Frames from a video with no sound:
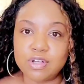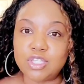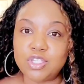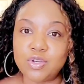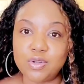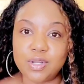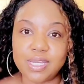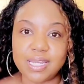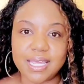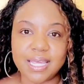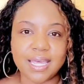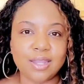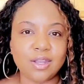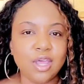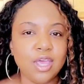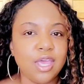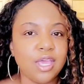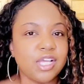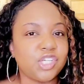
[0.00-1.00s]
for tuning
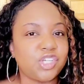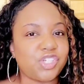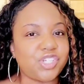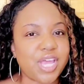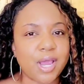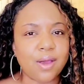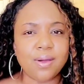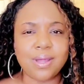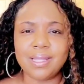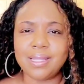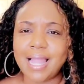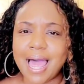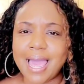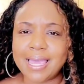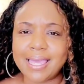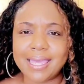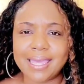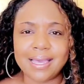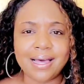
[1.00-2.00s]
in, sharing,
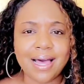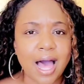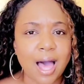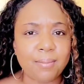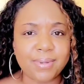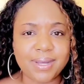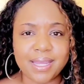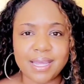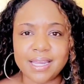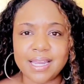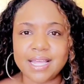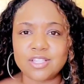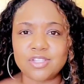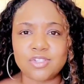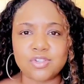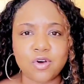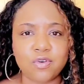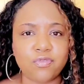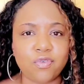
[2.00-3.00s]
liking, commenting,
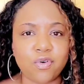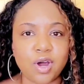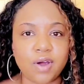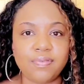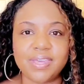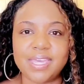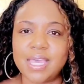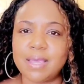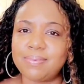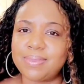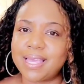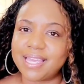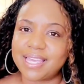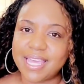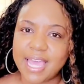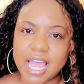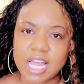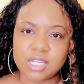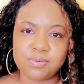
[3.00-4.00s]
and so forth. Keep the
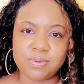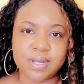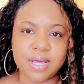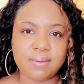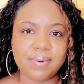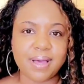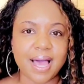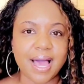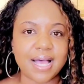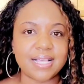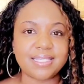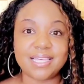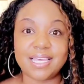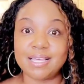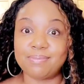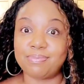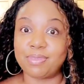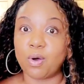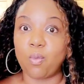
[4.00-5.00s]
engagement up, guys.
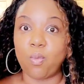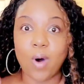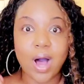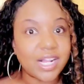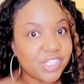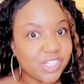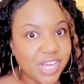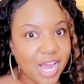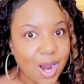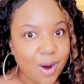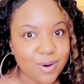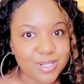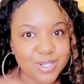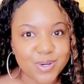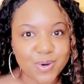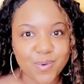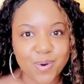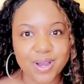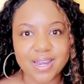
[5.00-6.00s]
Keep the watch
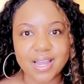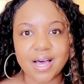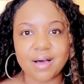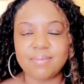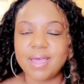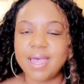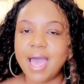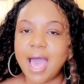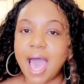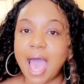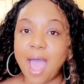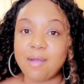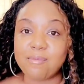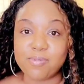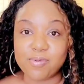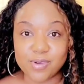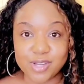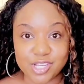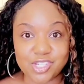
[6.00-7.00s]
hours going up.
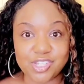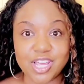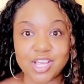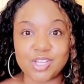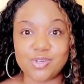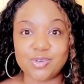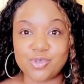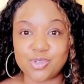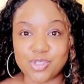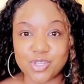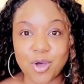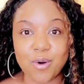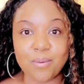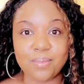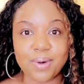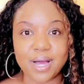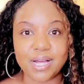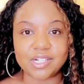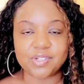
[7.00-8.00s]
I appreciate you
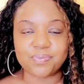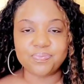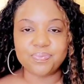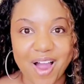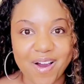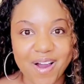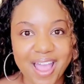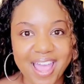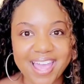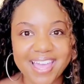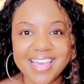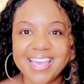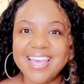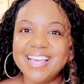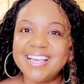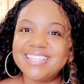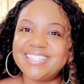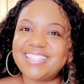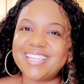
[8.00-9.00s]
so much. All right.
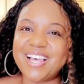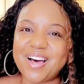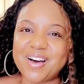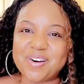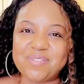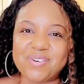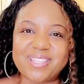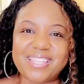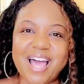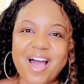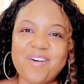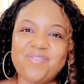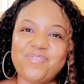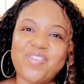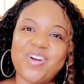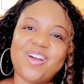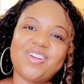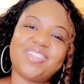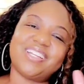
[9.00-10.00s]
So
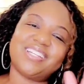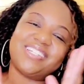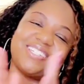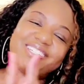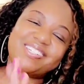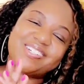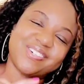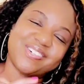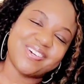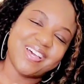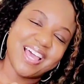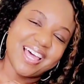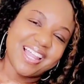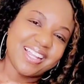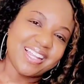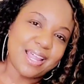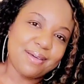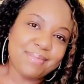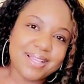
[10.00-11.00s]
without further ado,
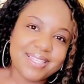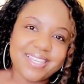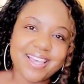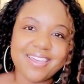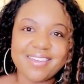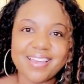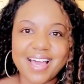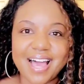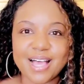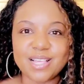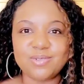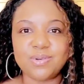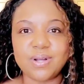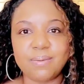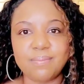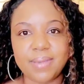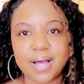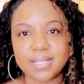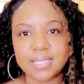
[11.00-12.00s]
let me tell you guys
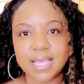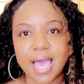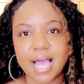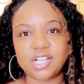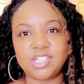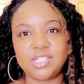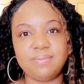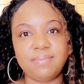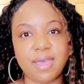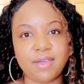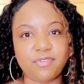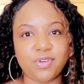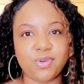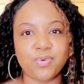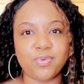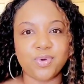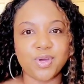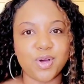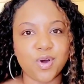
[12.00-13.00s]
what I'm about to actually make for
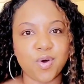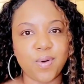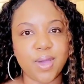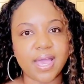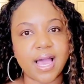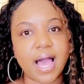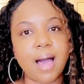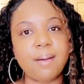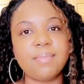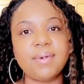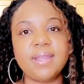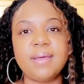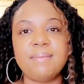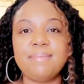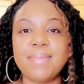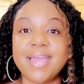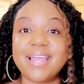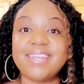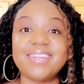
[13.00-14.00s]
you real quick. I'm going
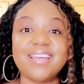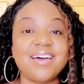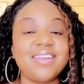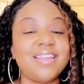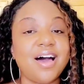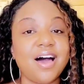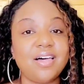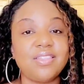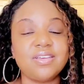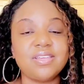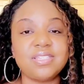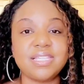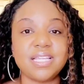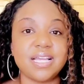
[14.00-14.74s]
to make none other